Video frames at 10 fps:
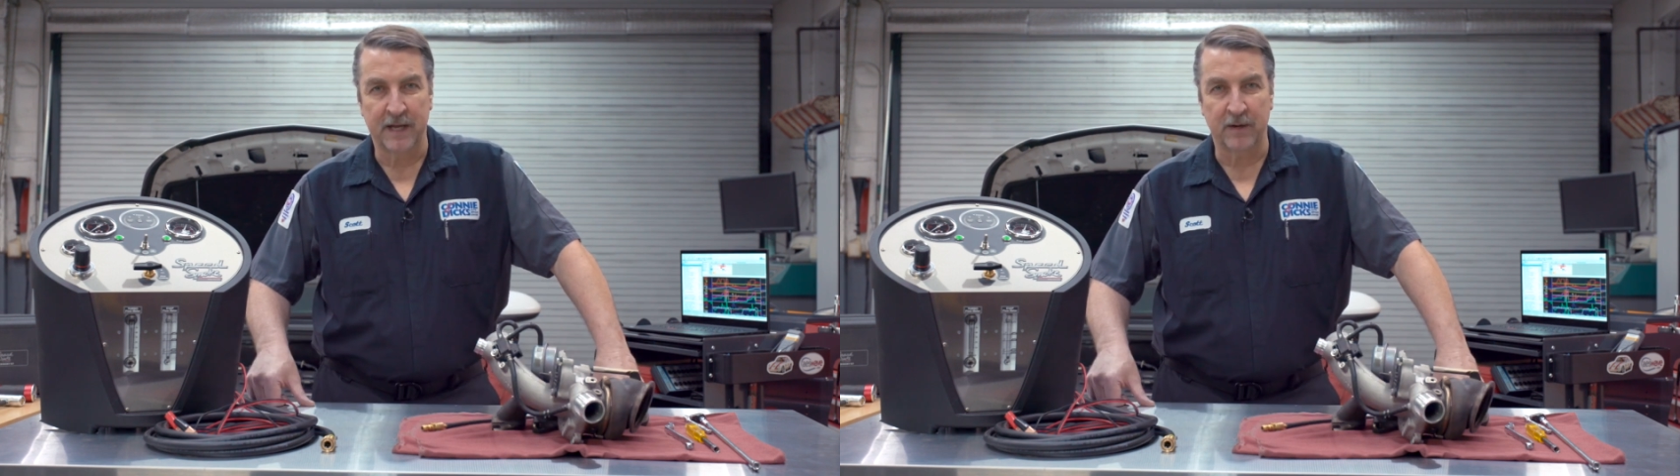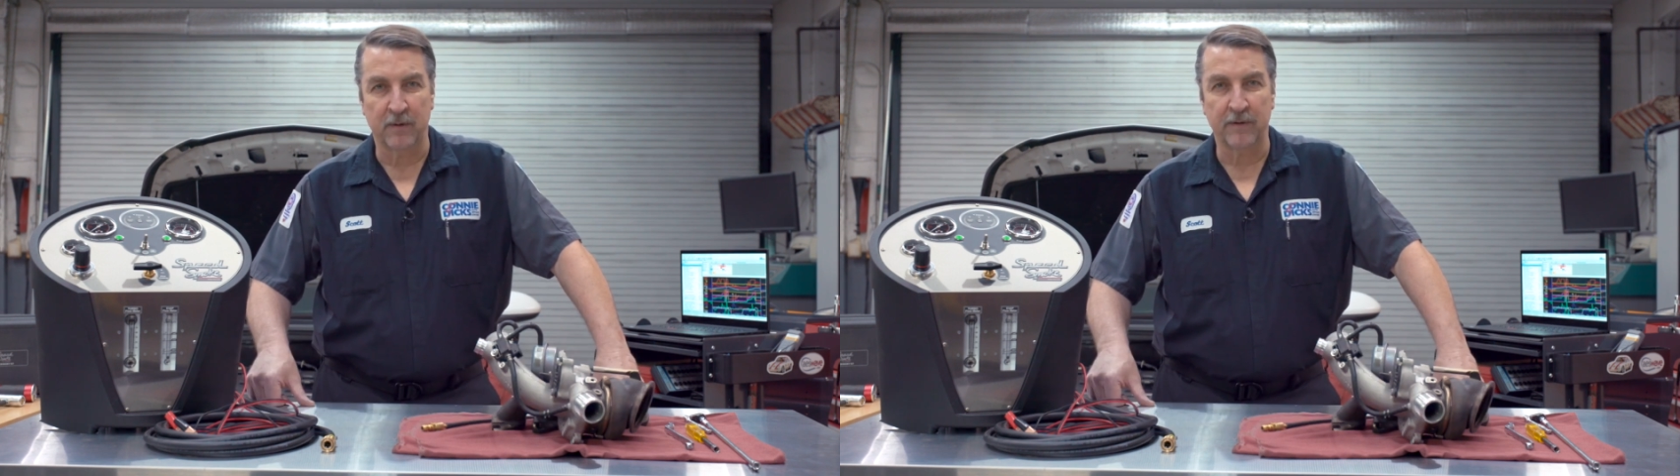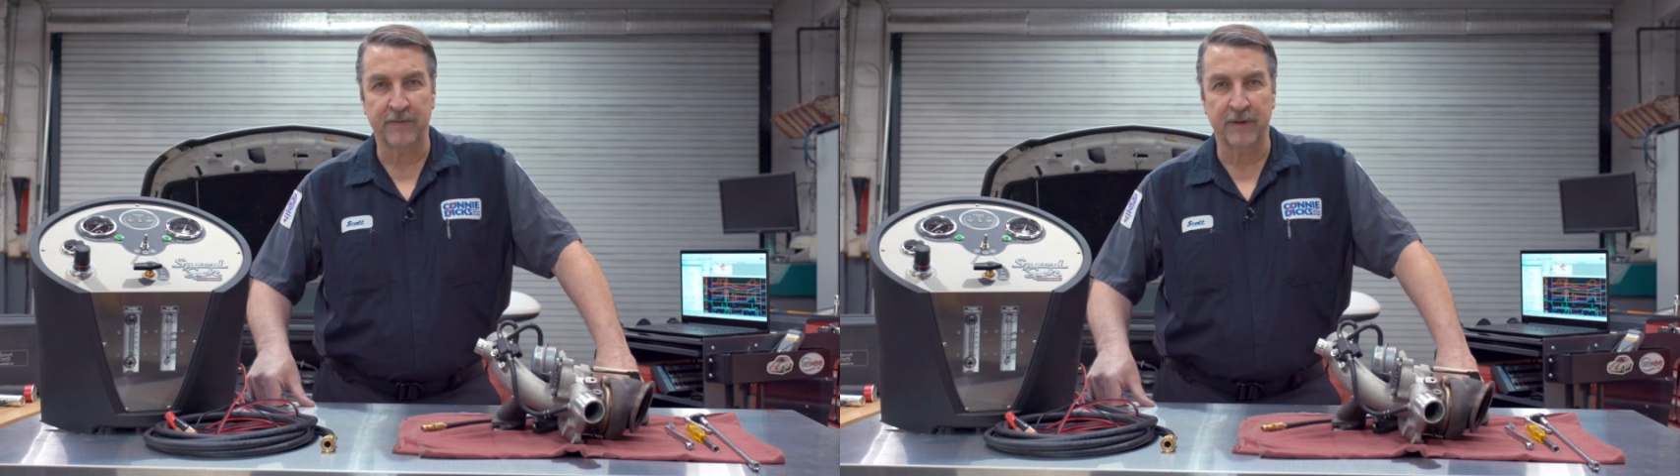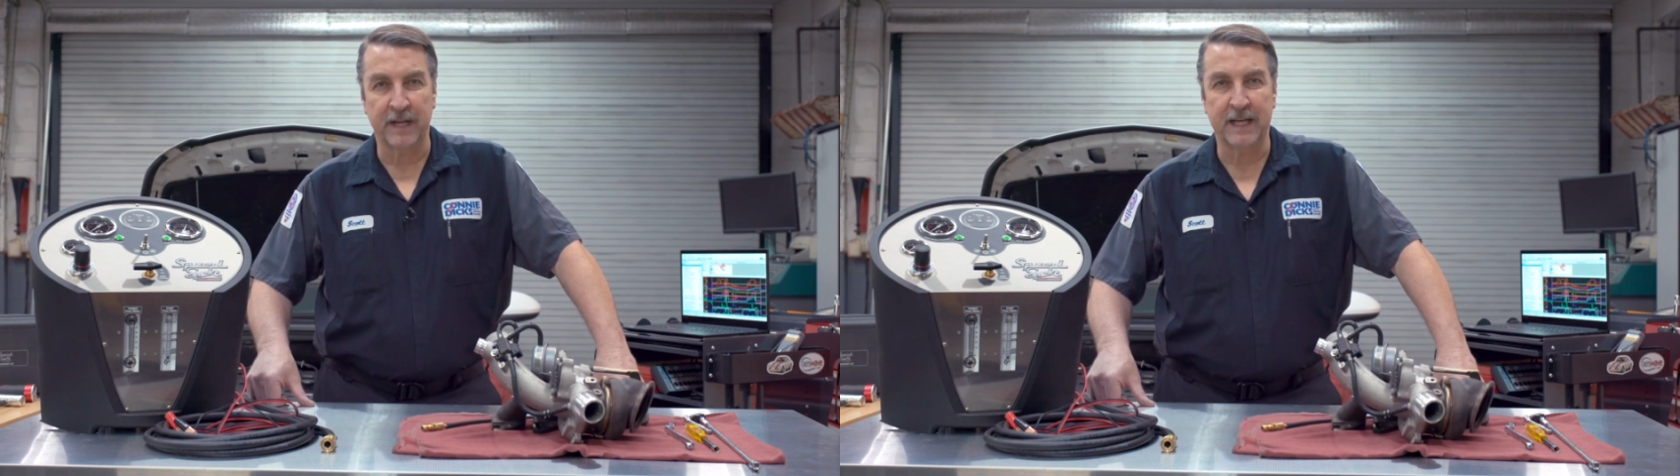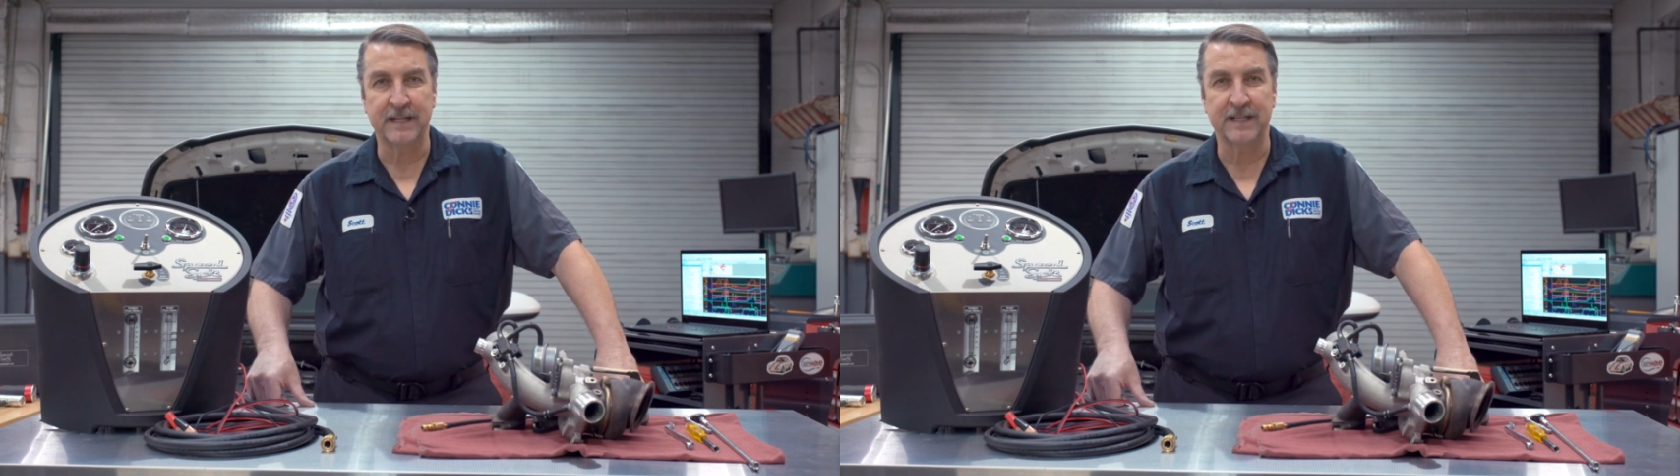in order for
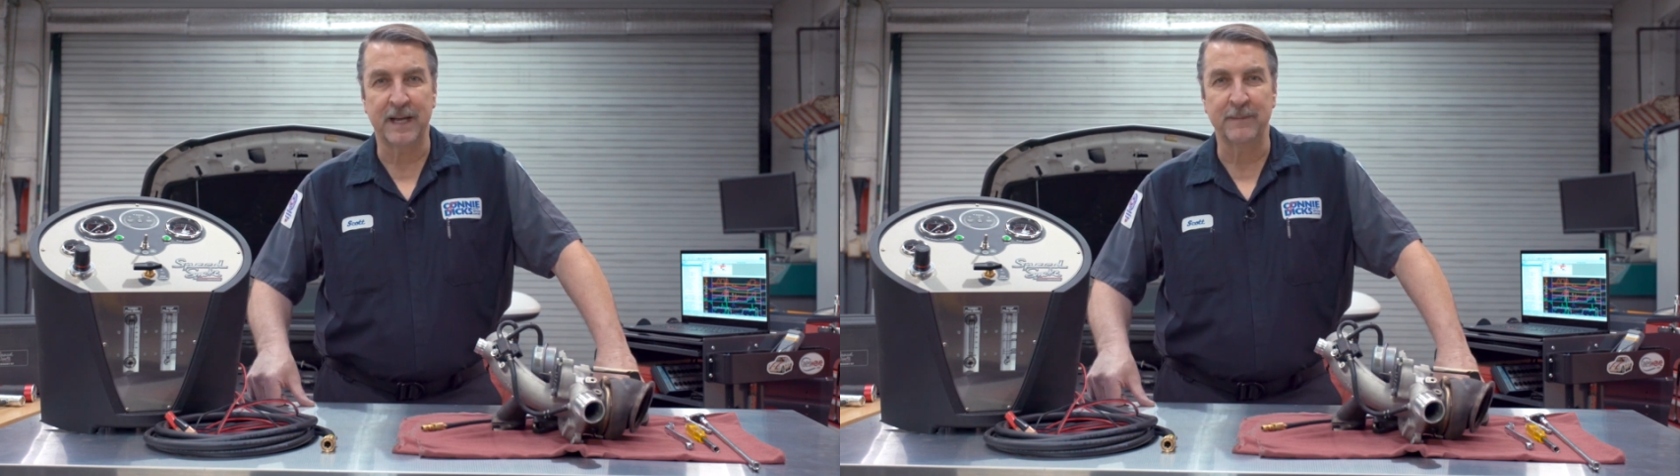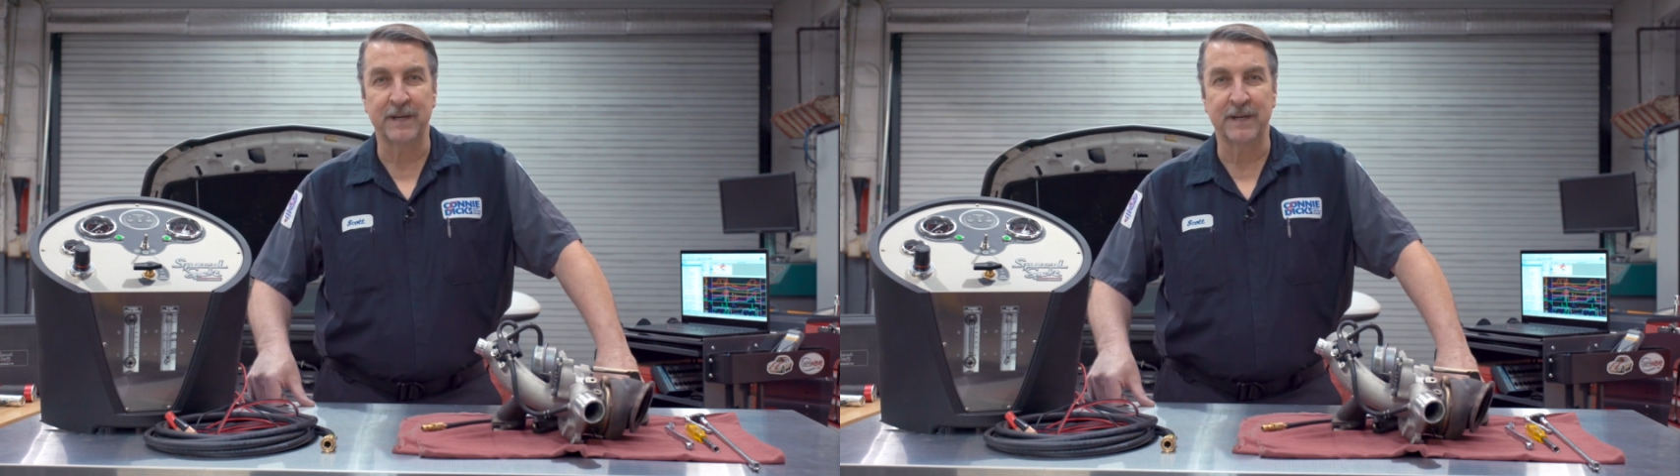the ECM